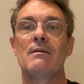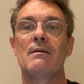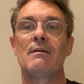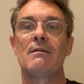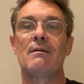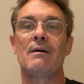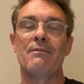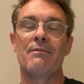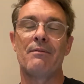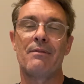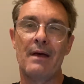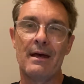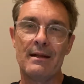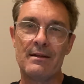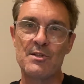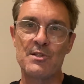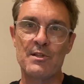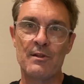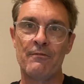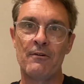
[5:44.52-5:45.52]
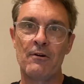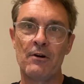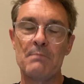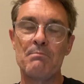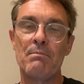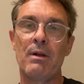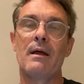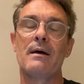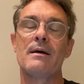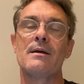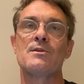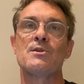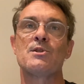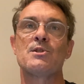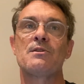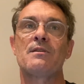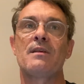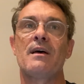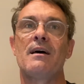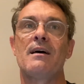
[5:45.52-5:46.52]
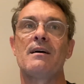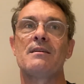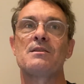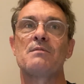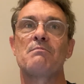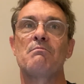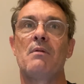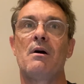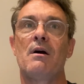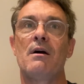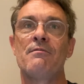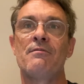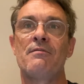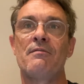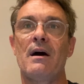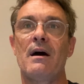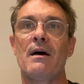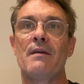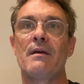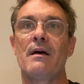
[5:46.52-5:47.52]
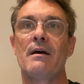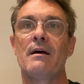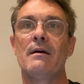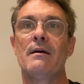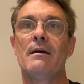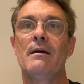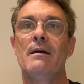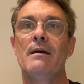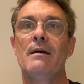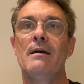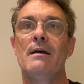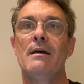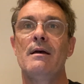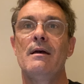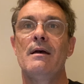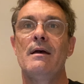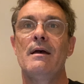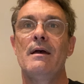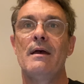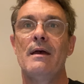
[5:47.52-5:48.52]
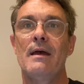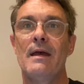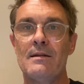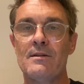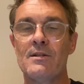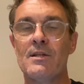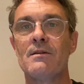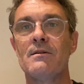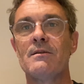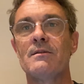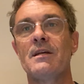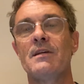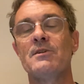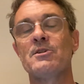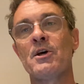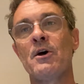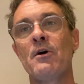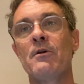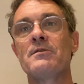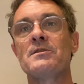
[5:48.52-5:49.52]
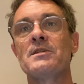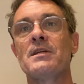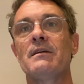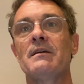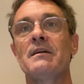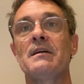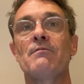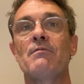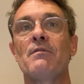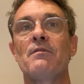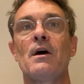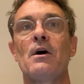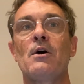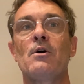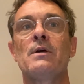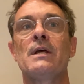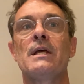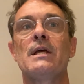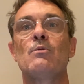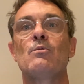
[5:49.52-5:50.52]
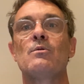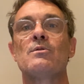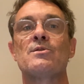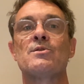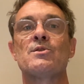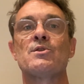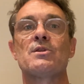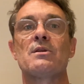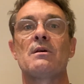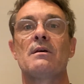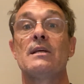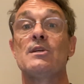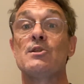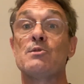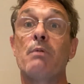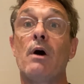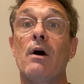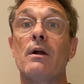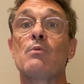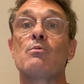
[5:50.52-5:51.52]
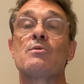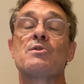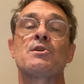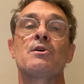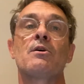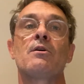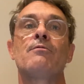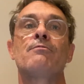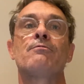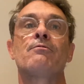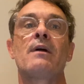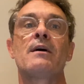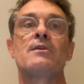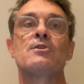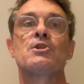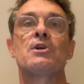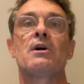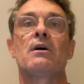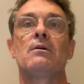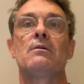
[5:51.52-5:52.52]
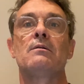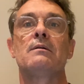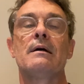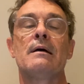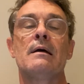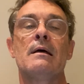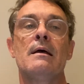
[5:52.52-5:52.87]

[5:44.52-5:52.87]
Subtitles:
like, that is the very place that my father entered eternity, even though his body was so fragile.